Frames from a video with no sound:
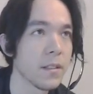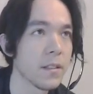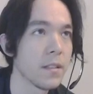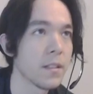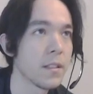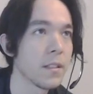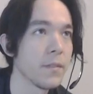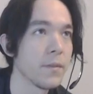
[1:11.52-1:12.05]

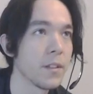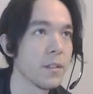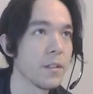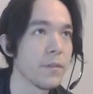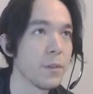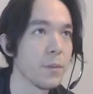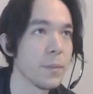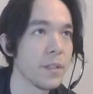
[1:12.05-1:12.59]
giving you the
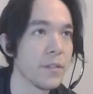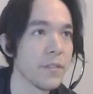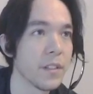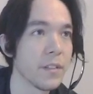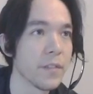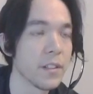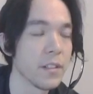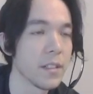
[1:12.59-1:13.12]
full benefit
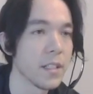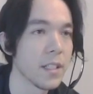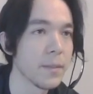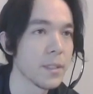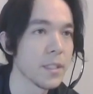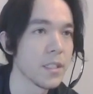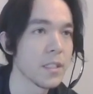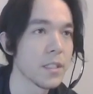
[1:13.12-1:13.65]
of area
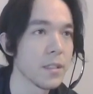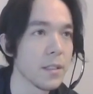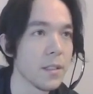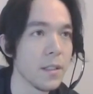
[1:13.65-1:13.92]
damage.